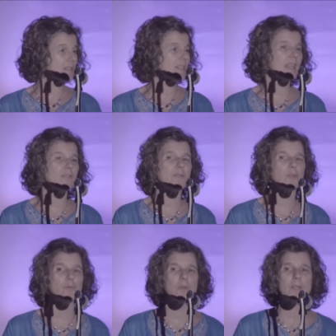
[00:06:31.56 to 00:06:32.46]
say a
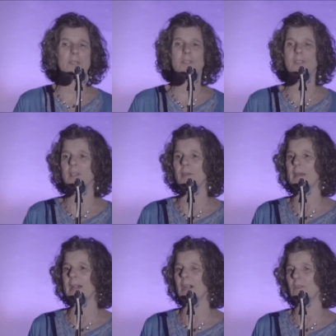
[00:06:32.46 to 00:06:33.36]
few words
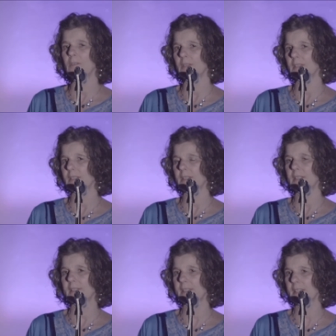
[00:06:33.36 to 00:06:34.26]
about
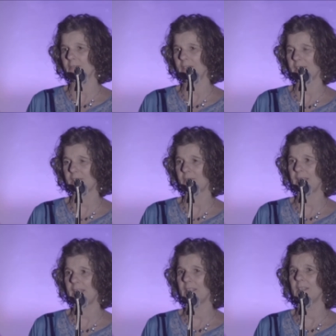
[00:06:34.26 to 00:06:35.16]
this evening's
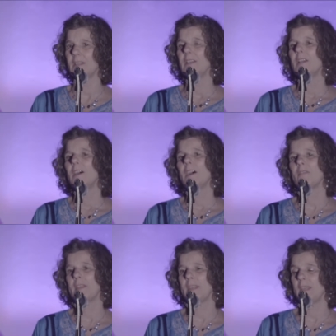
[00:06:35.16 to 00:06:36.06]
event.
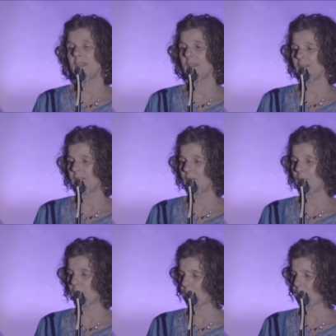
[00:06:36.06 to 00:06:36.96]
The
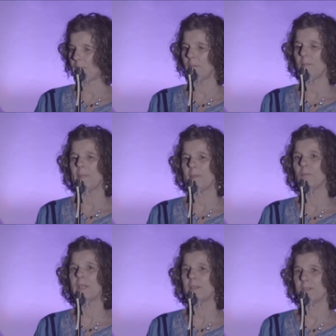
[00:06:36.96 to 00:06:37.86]

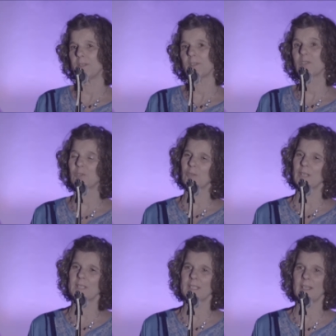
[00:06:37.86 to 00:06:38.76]
readers, the
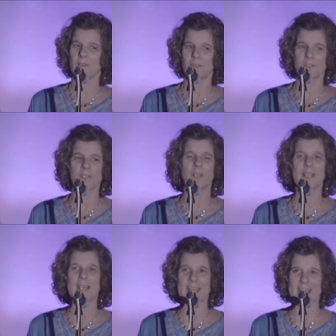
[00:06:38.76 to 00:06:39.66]
storytellers, are
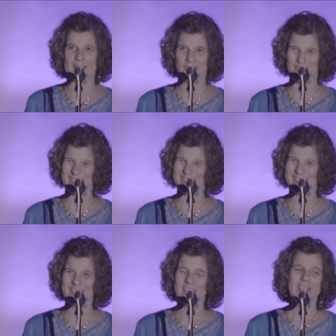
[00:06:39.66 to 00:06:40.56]
not actors.